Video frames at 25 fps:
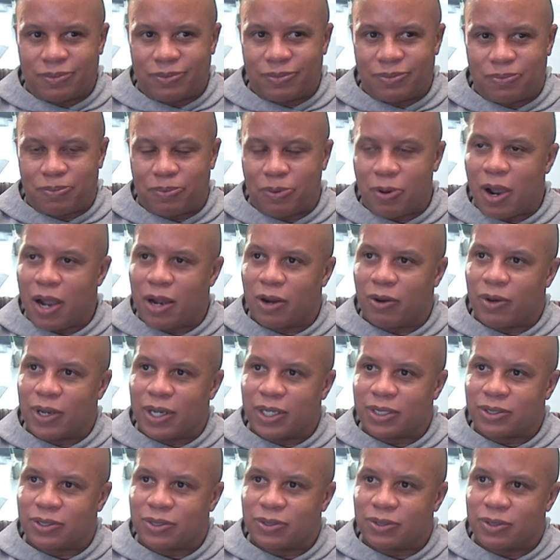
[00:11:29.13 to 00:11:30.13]

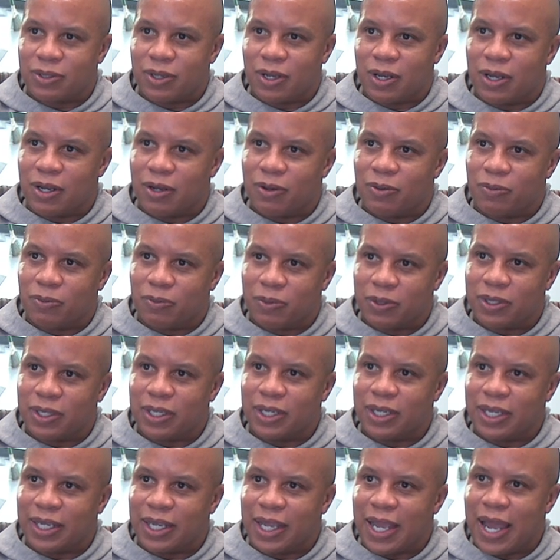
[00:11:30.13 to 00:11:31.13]
progress
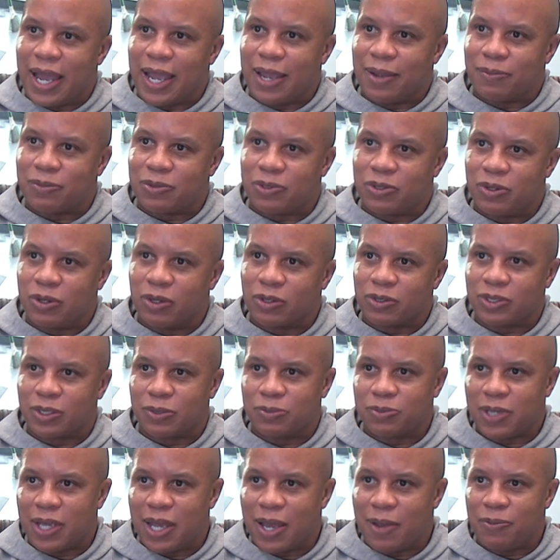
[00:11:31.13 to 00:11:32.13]
within the games. You know,
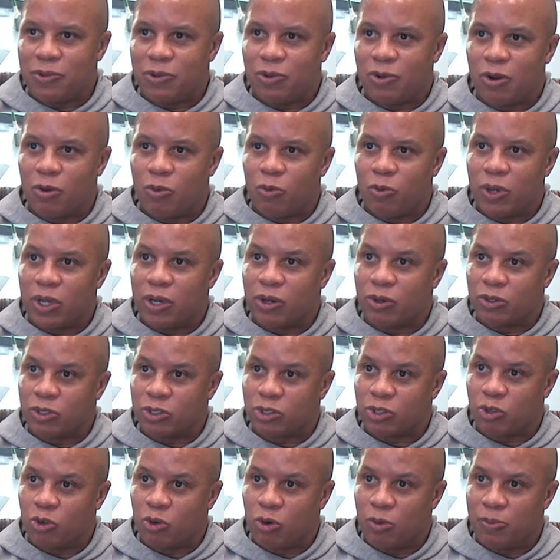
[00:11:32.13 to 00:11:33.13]
sometimes you don't win on the
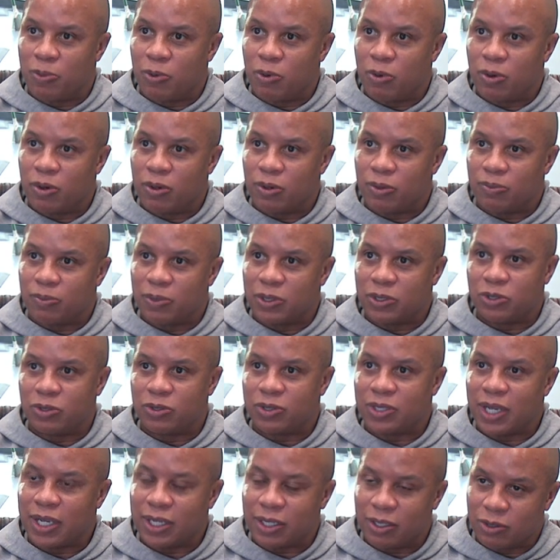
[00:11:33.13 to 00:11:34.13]
scoreboard, but you
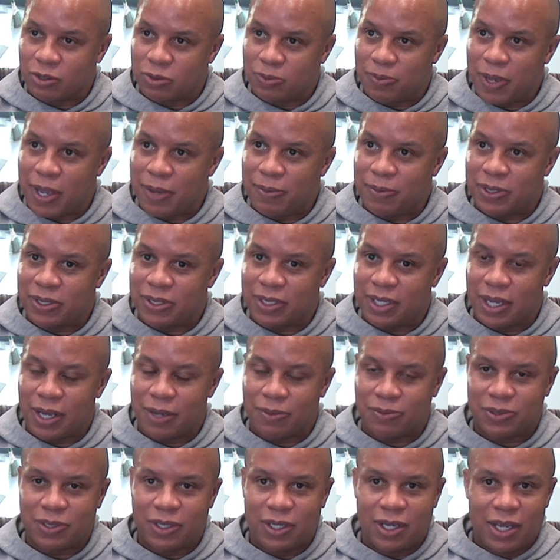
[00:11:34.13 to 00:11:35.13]
take those baby
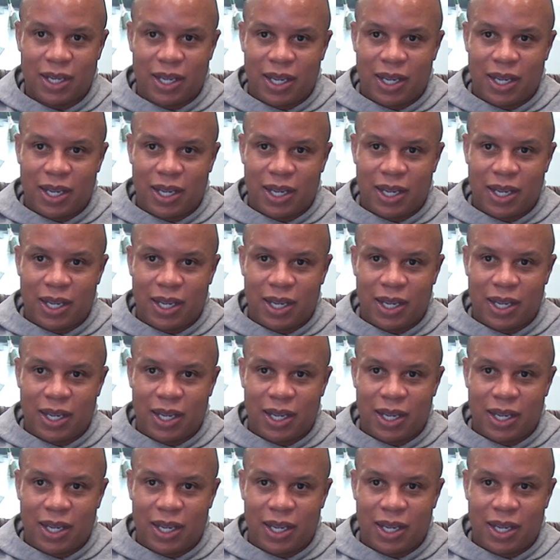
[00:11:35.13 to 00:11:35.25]
steps.